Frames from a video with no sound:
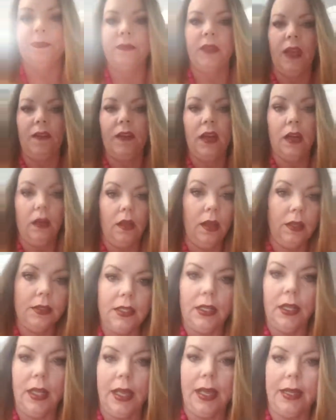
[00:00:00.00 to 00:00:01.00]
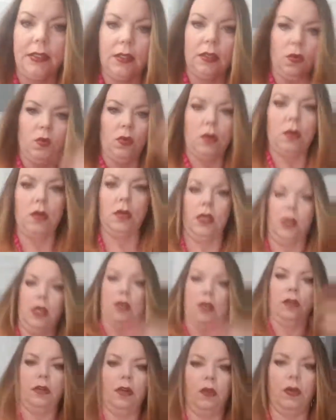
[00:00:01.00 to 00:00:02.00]
I've got lots of lights going on in
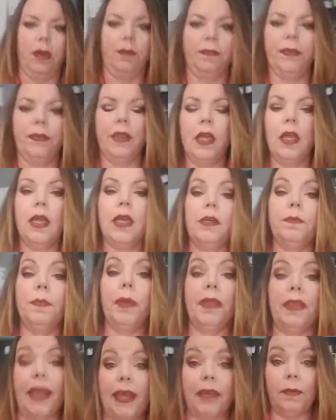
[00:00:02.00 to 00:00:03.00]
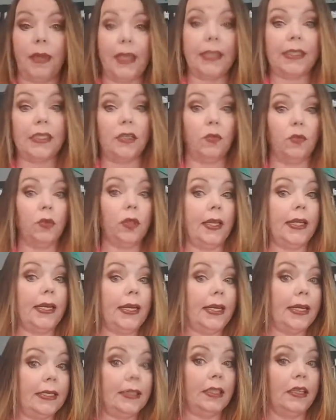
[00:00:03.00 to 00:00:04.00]
here, don't I? But that makes it really
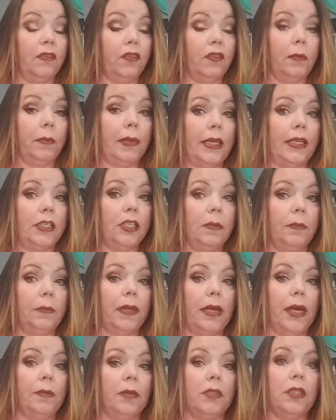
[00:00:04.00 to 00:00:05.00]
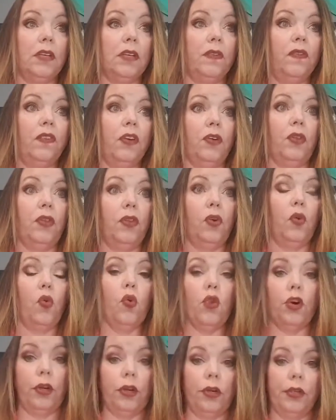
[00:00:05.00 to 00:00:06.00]
easy for me to be able to fill the
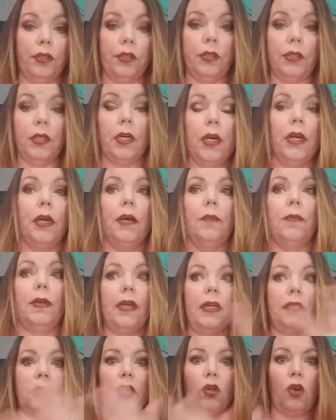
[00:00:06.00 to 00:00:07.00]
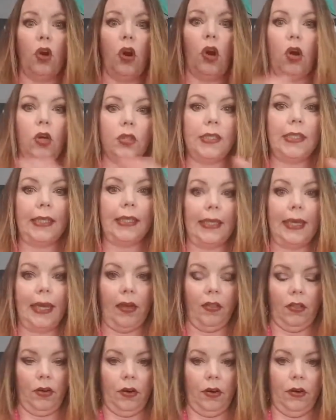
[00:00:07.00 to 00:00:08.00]
orders because they're all
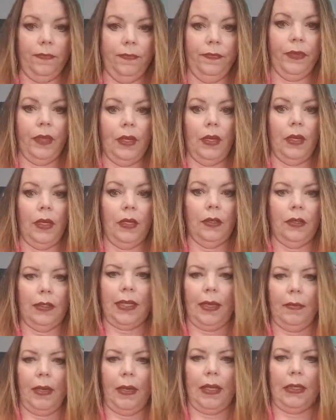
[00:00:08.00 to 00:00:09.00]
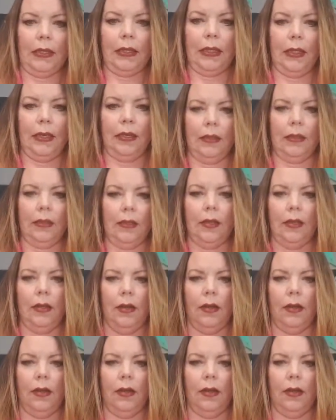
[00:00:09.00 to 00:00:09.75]
together. Does that make sense?